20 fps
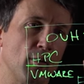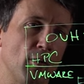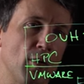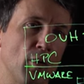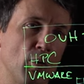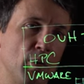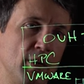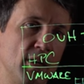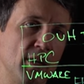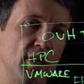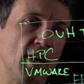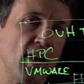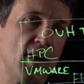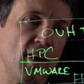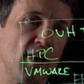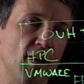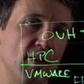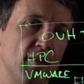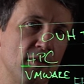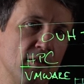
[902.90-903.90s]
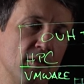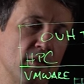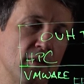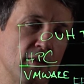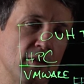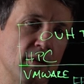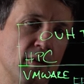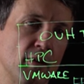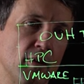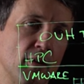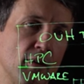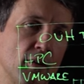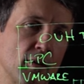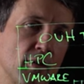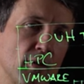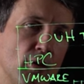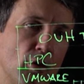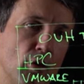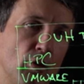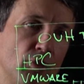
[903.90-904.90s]
what we have
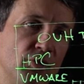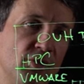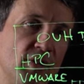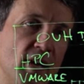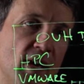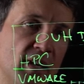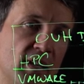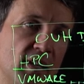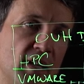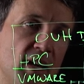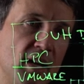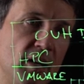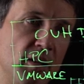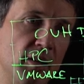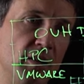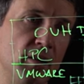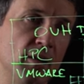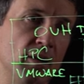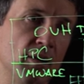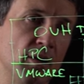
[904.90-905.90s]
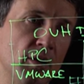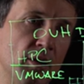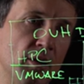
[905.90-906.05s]
called dedicated